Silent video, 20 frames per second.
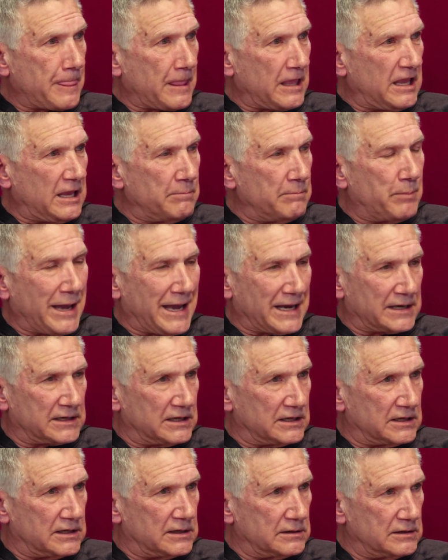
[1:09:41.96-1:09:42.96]

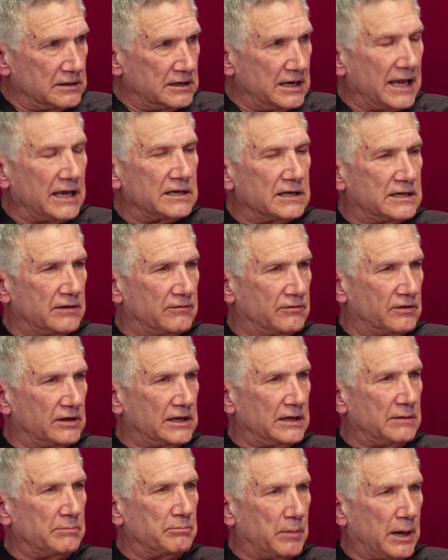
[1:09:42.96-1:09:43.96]
impacted
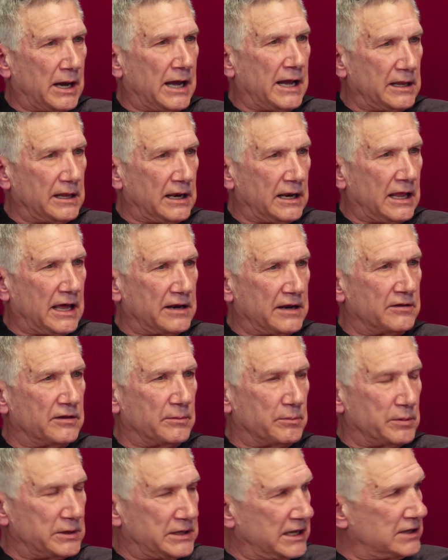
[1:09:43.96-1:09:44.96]
negatively by a lot of the
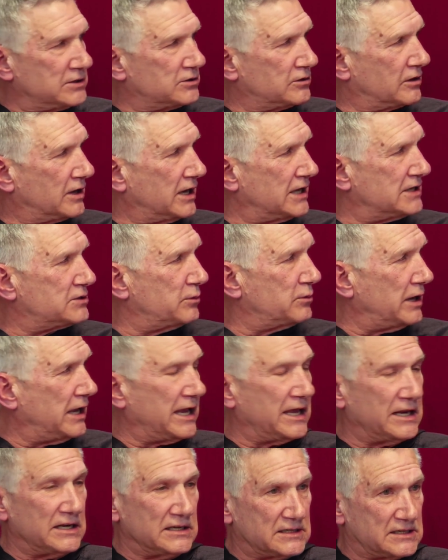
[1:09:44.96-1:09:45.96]
potential cuts we
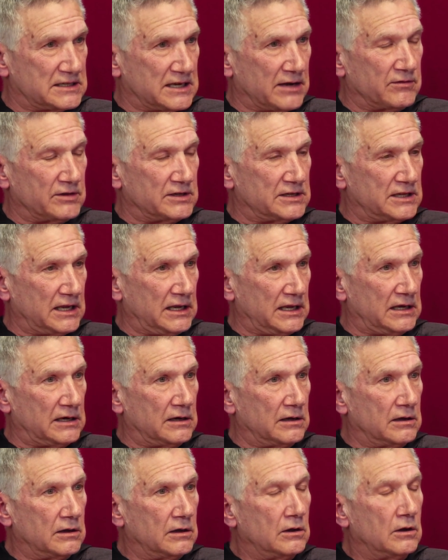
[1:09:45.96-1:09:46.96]
had in
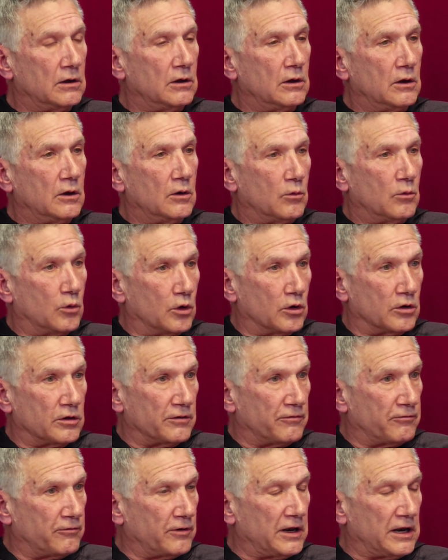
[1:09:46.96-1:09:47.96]
17 were the
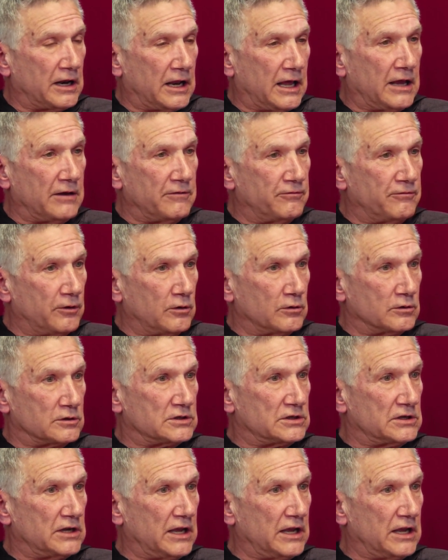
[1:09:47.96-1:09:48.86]
frontline folks.